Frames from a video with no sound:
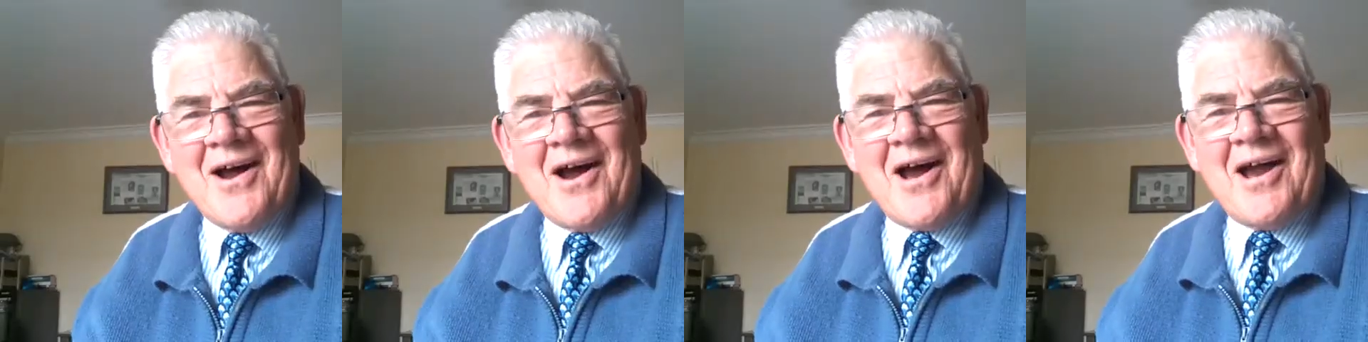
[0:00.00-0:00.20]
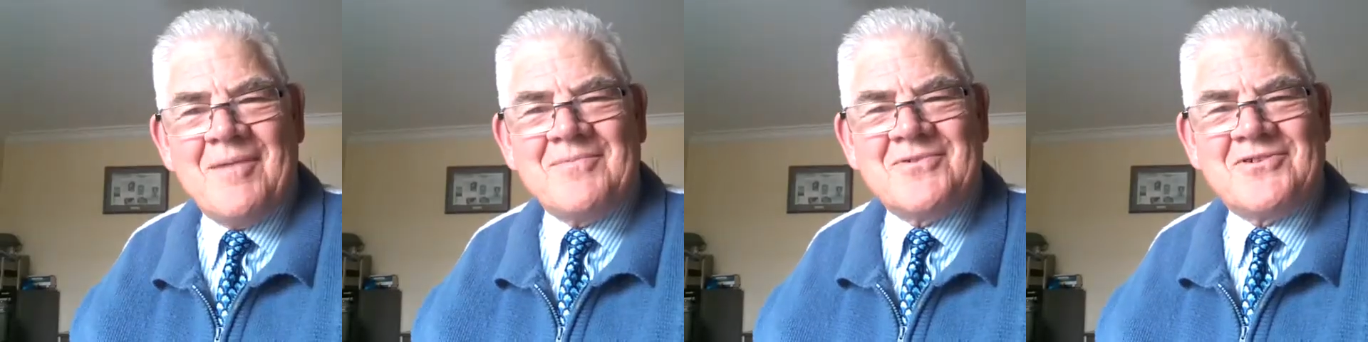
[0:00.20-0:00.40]

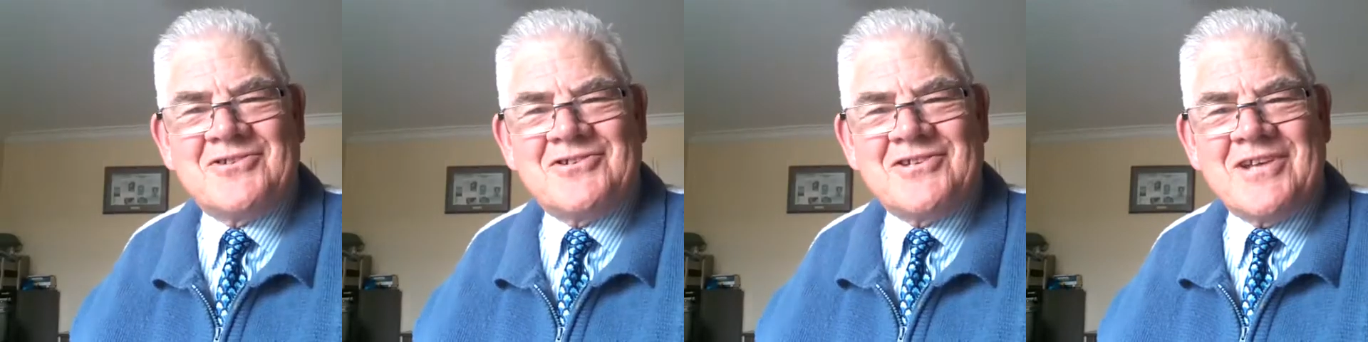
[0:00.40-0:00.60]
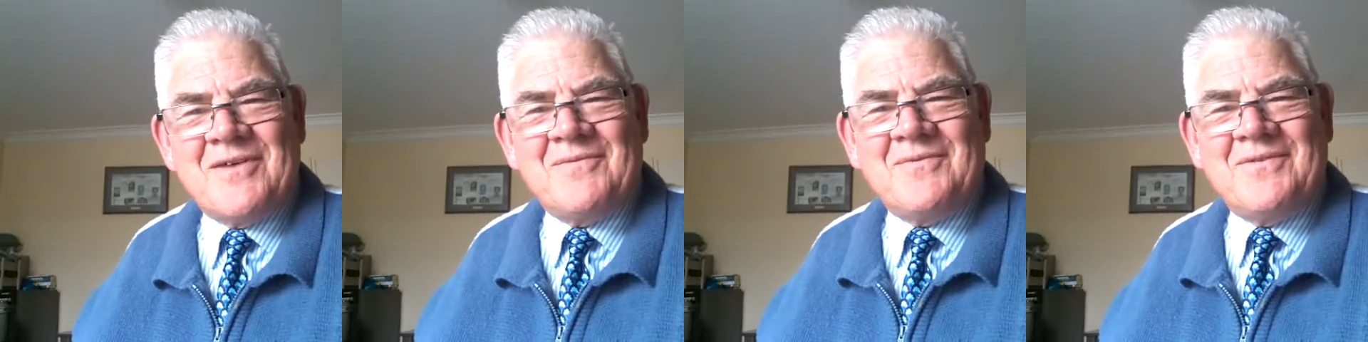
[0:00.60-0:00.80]
I'm
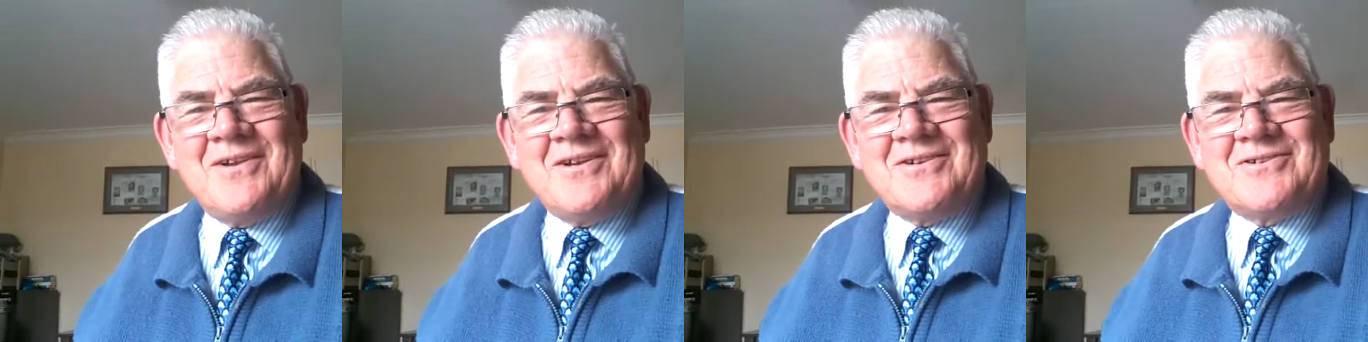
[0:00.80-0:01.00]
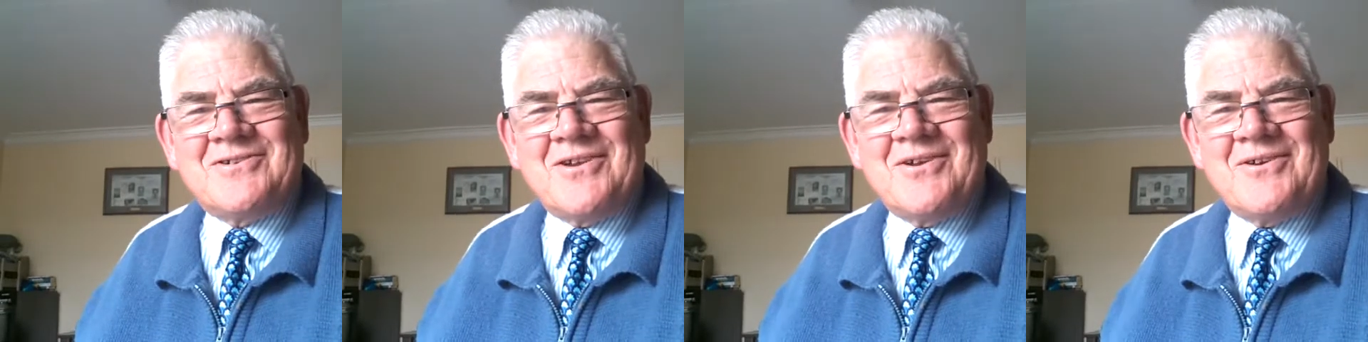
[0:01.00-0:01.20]

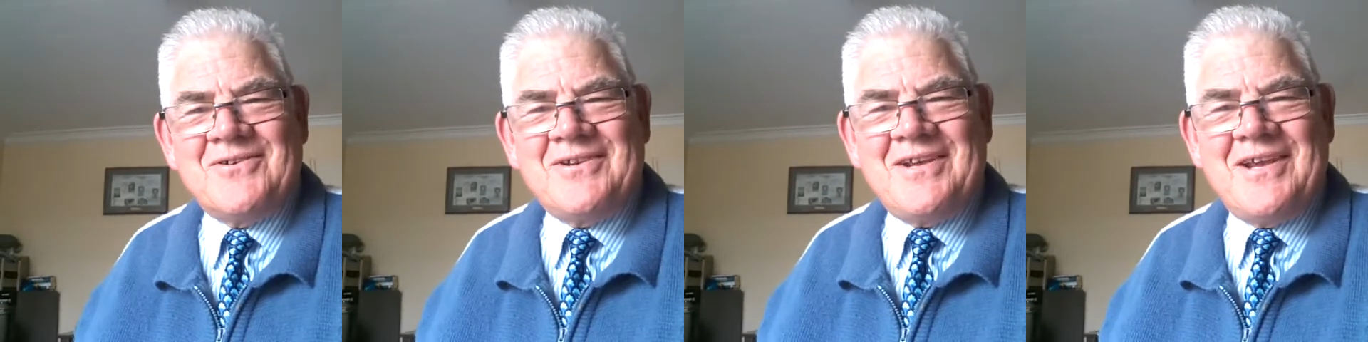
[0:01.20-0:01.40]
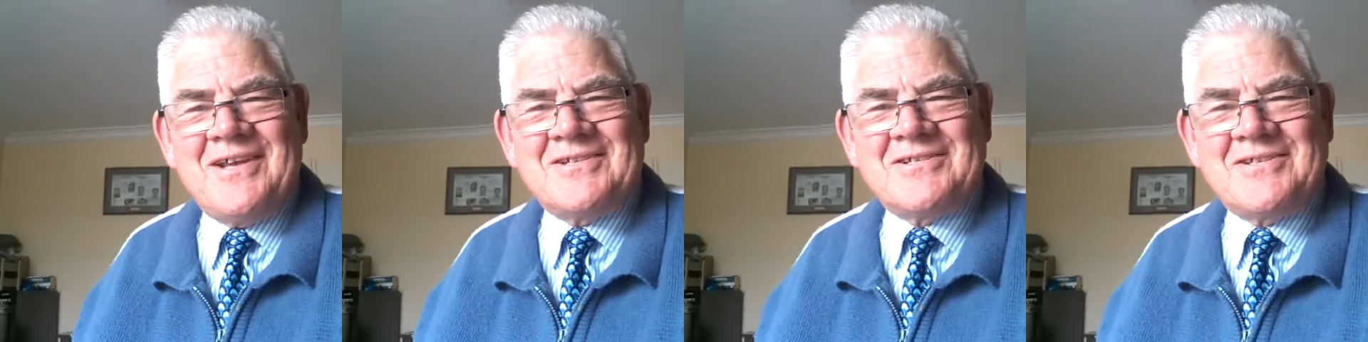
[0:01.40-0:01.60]
72
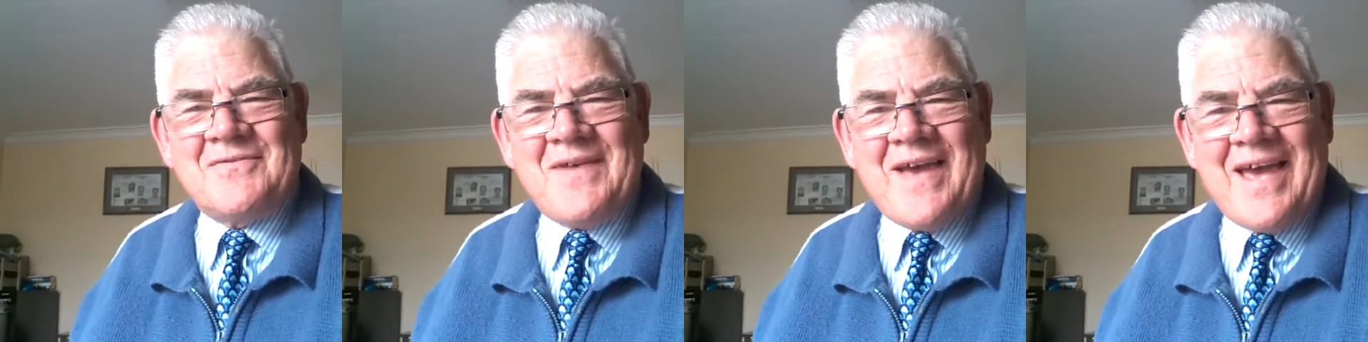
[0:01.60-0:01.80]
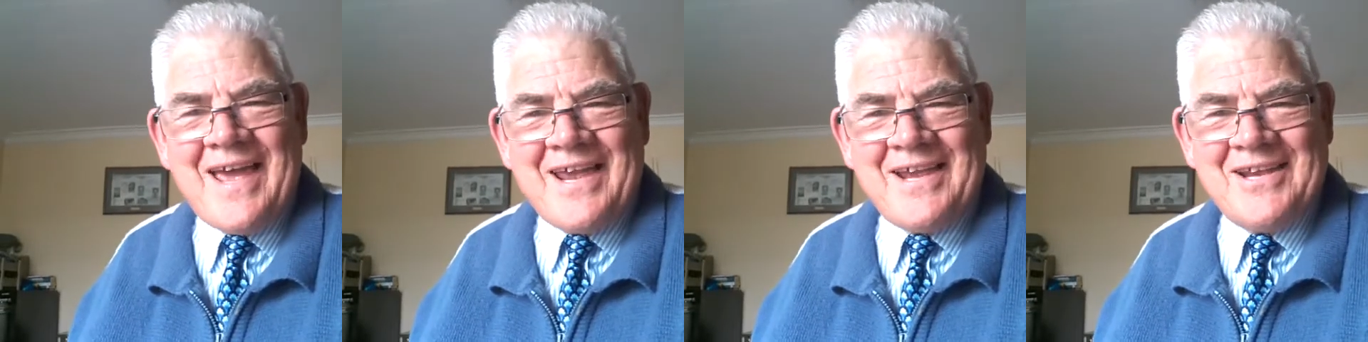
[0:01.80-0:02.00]
years of
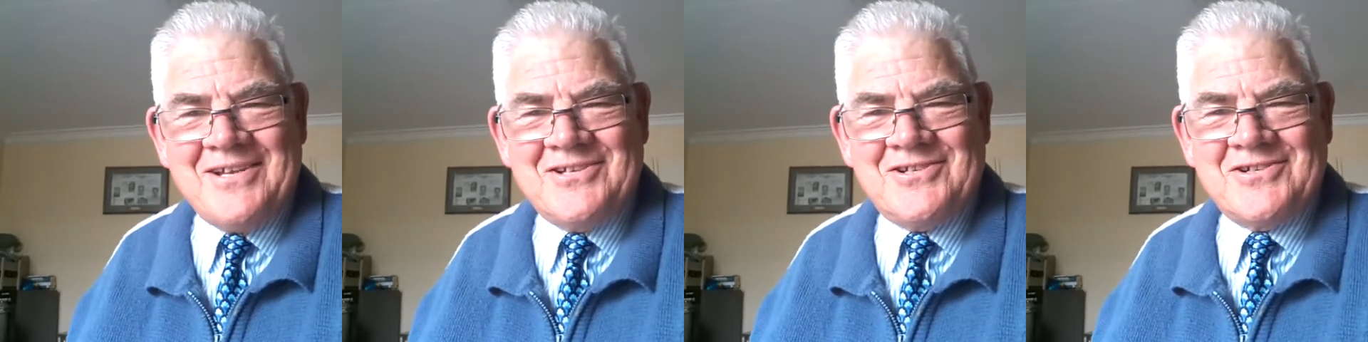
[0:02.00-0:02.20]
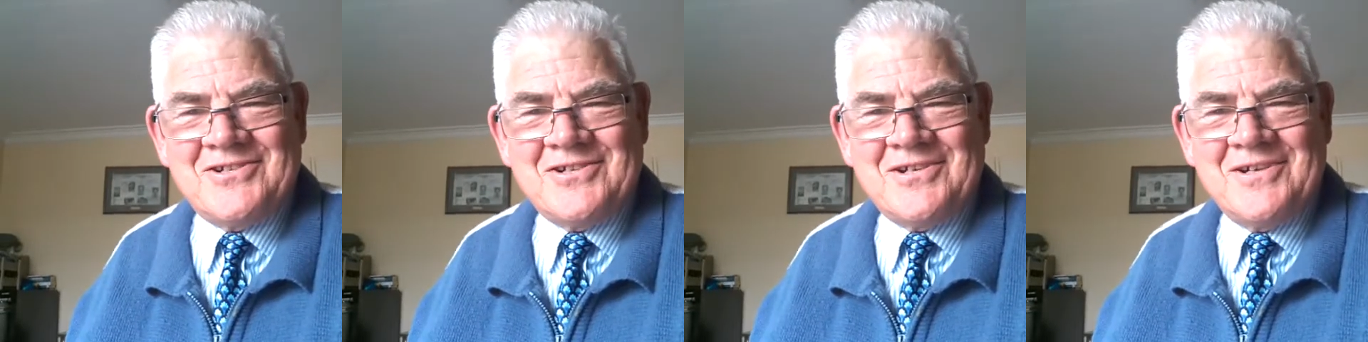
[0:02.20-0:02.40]

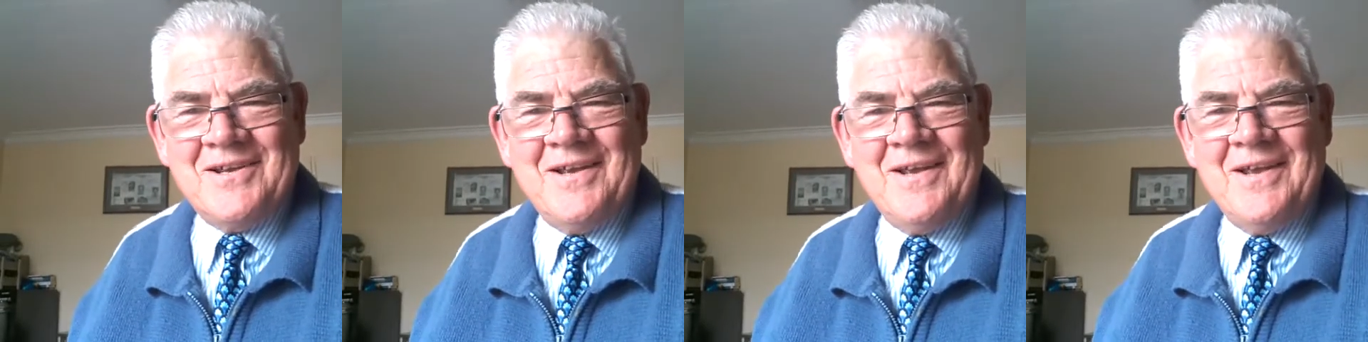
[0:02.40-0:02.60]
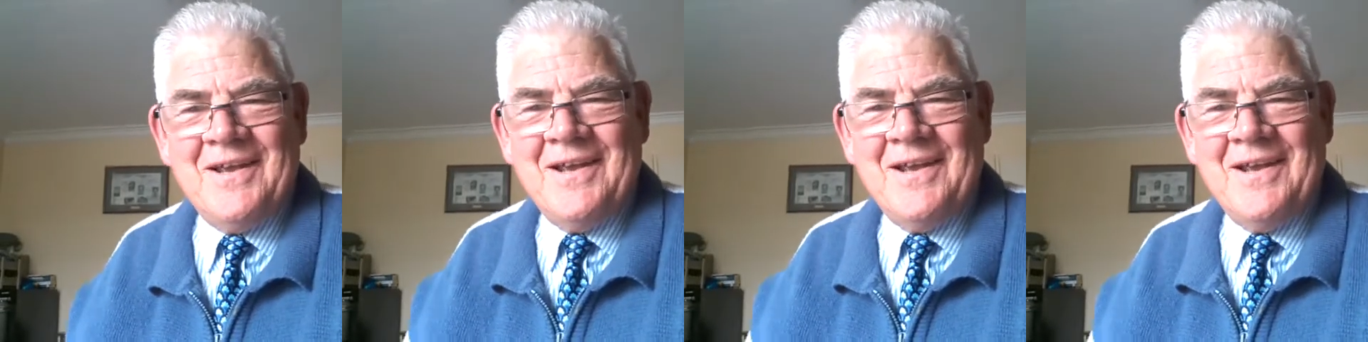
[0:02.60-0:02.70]
age,